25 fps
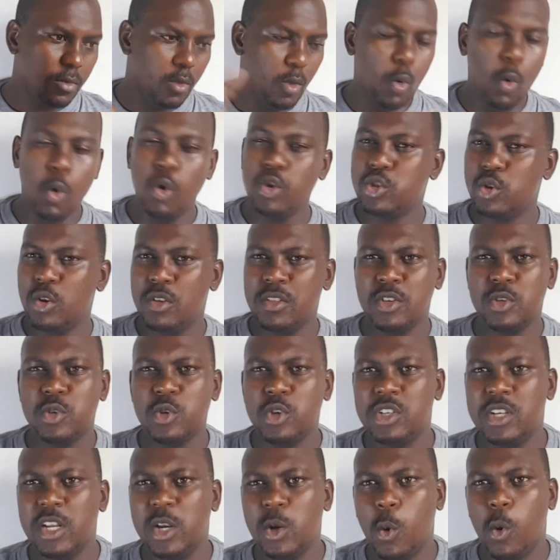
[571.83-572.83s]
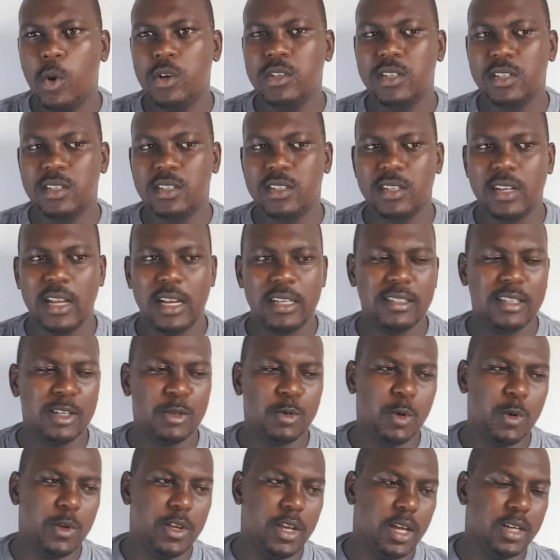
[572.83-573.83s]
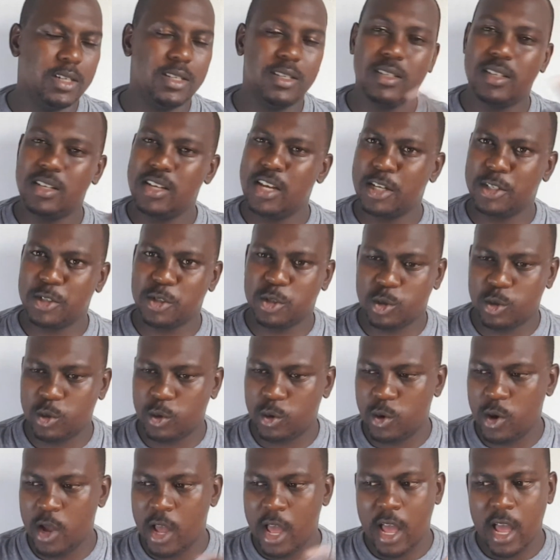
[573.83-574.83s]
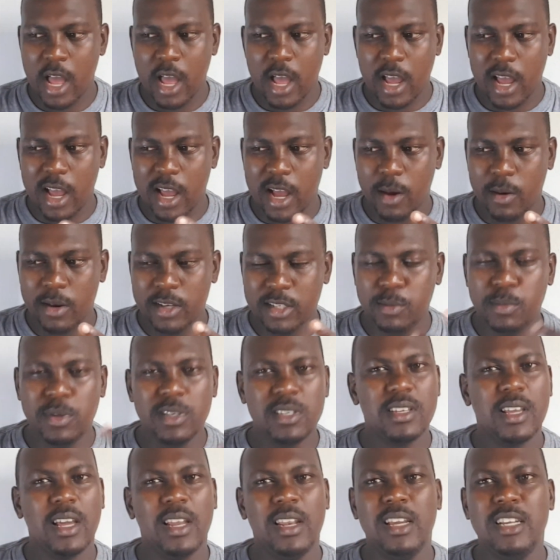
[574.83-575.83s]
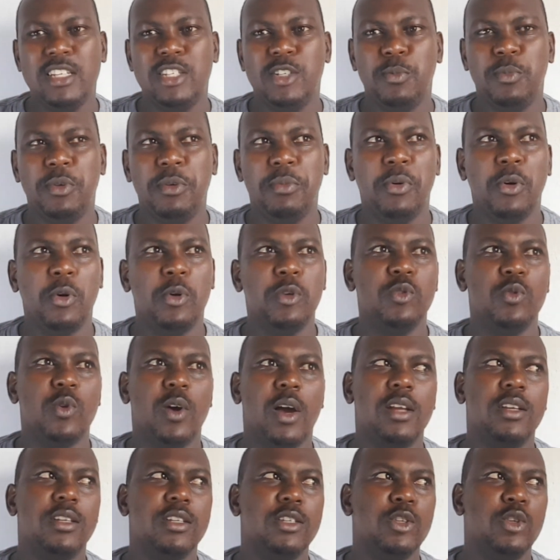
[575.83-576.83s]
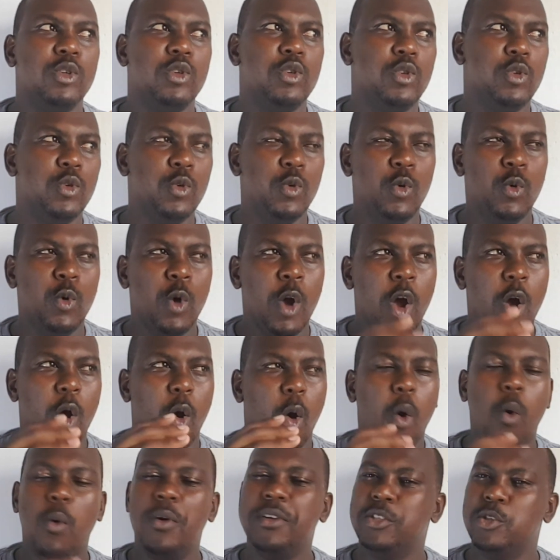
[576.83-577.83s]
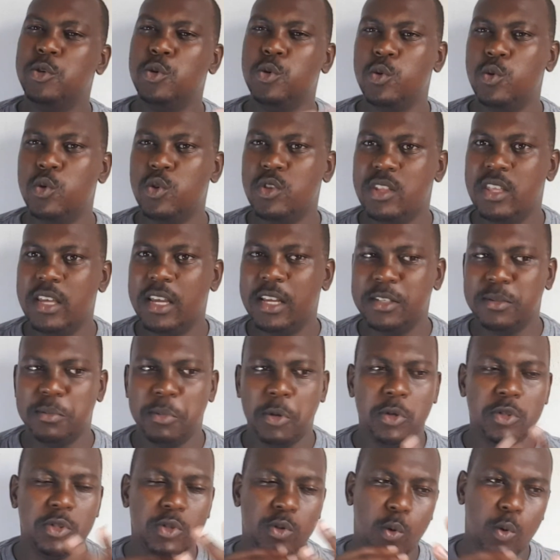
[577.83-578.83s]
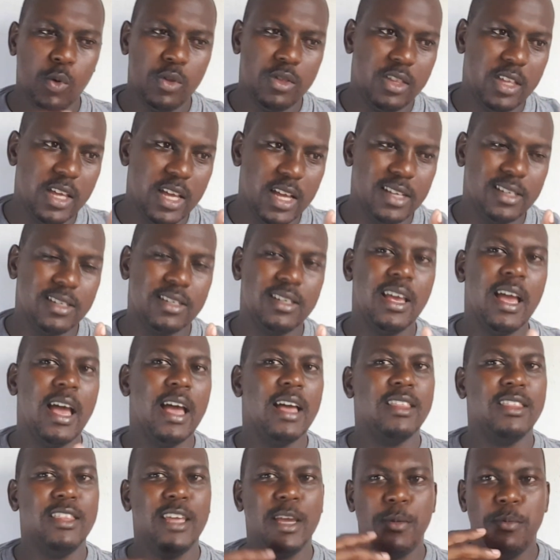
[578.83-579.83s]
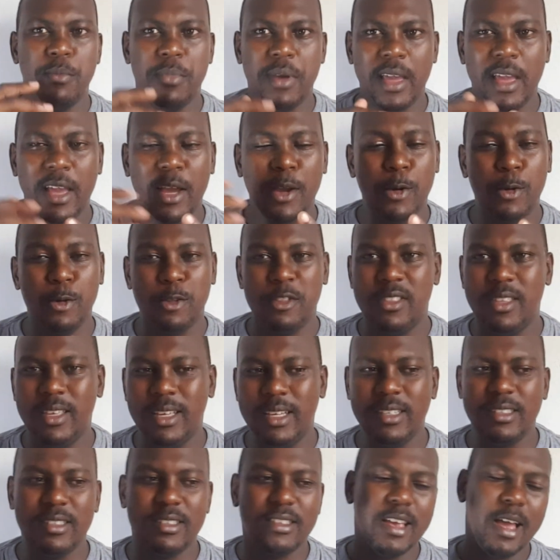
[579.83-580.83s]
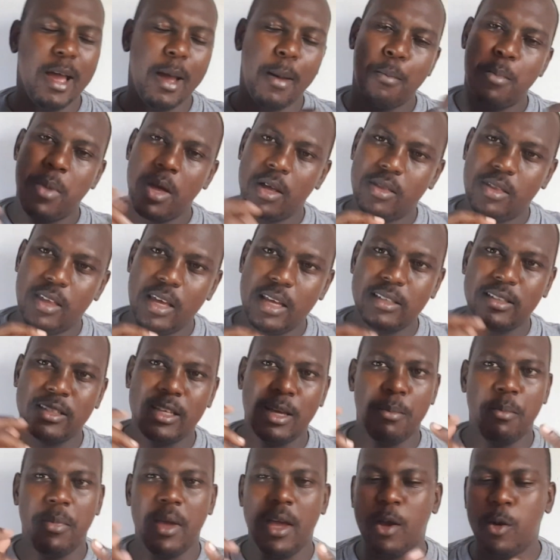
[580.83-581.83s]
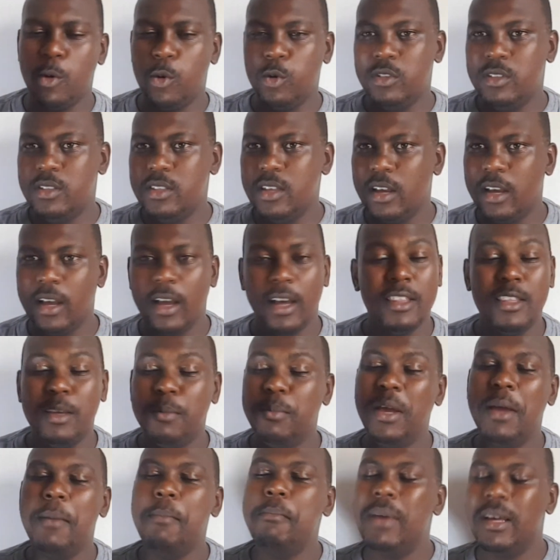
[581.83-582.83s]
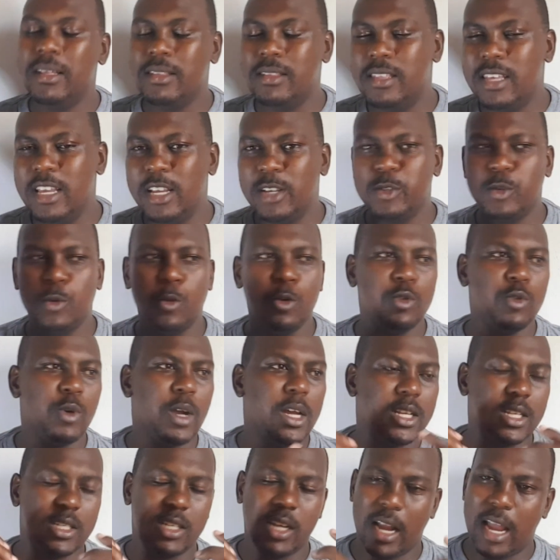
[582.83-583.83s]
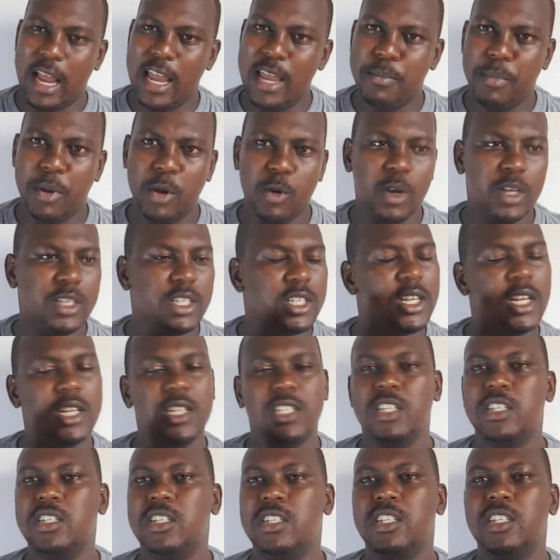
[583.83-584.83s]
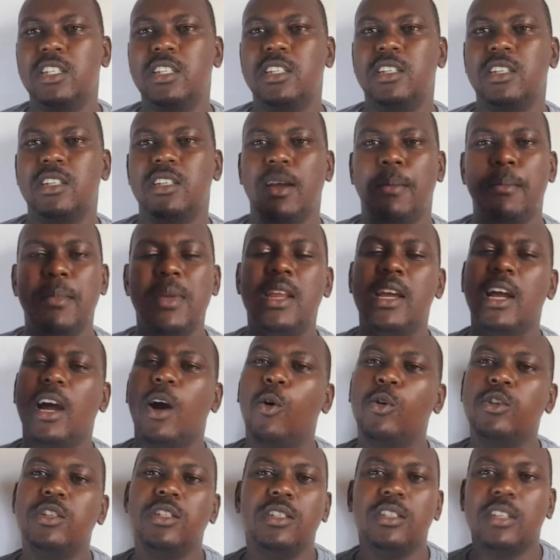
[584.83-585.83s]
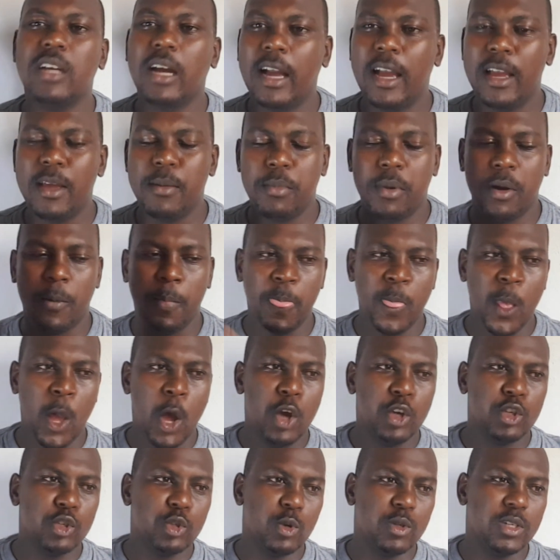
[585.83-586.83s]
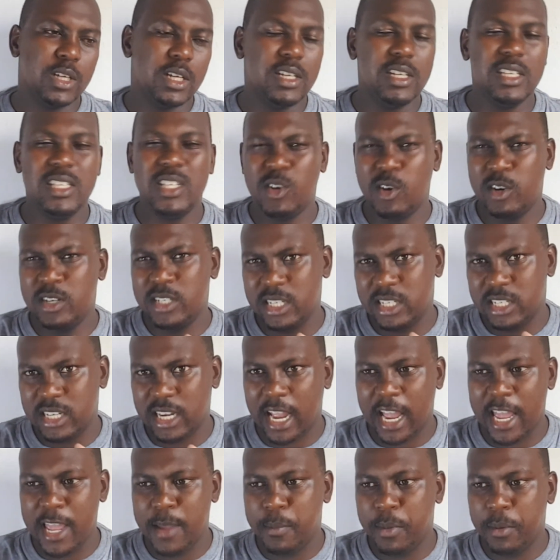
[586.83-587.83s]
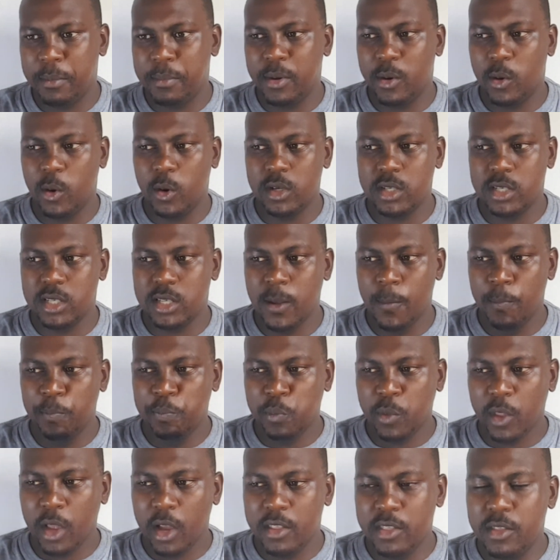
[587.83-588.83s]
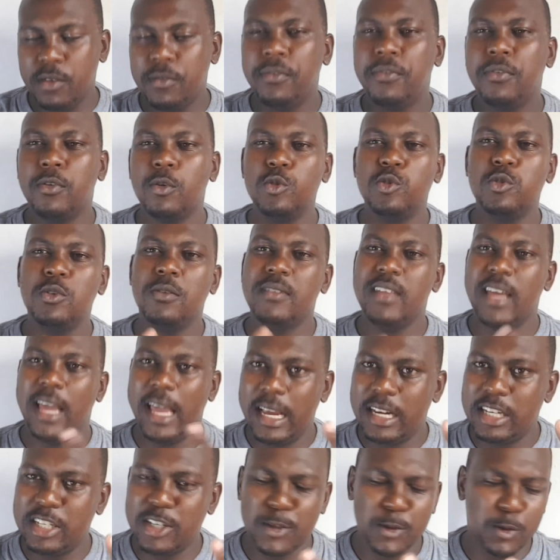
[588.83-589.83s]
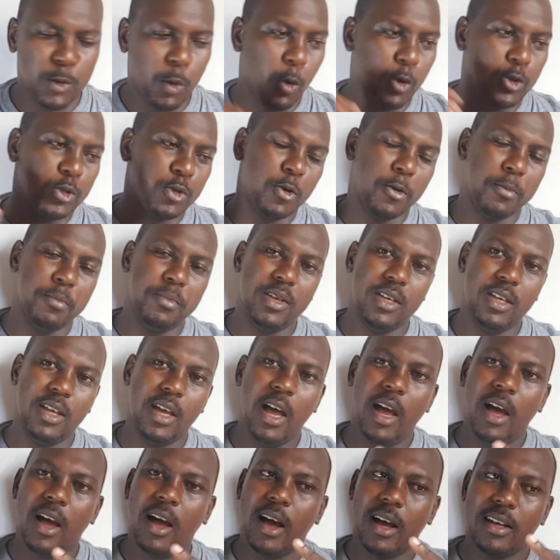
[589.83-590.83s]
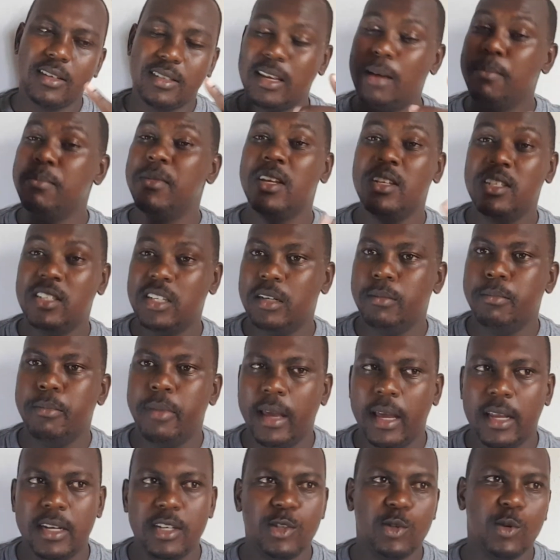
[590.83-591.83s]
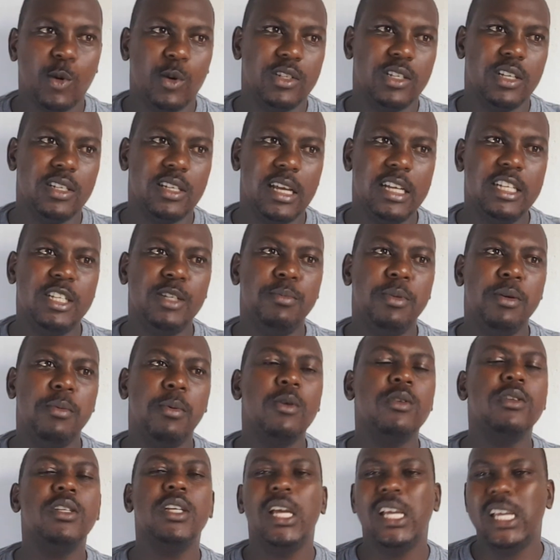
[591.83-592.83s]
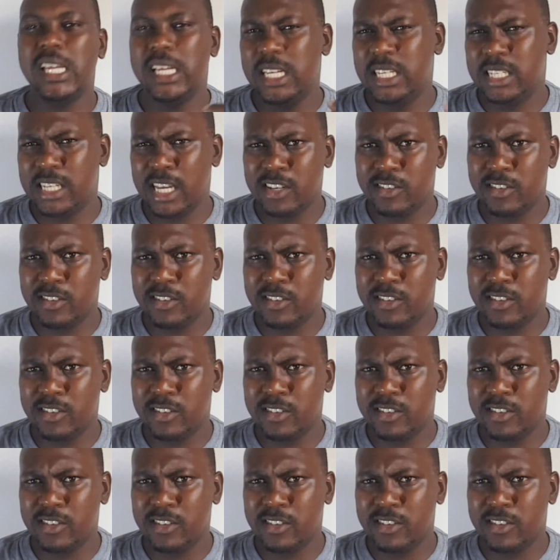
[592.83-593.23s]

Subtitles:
Also on the social conscious tracks, that's where we get Sia. So I always basically urging people always do good things, because good things they bear good things, bad things they bear bad things. Kuti ukaita chakaipa chichaberekawo chinhu chakaipa. So usatedzera unoita chakaipa, because the fruits of their actions will also be something chiri bad. So it's just urging people kuti itai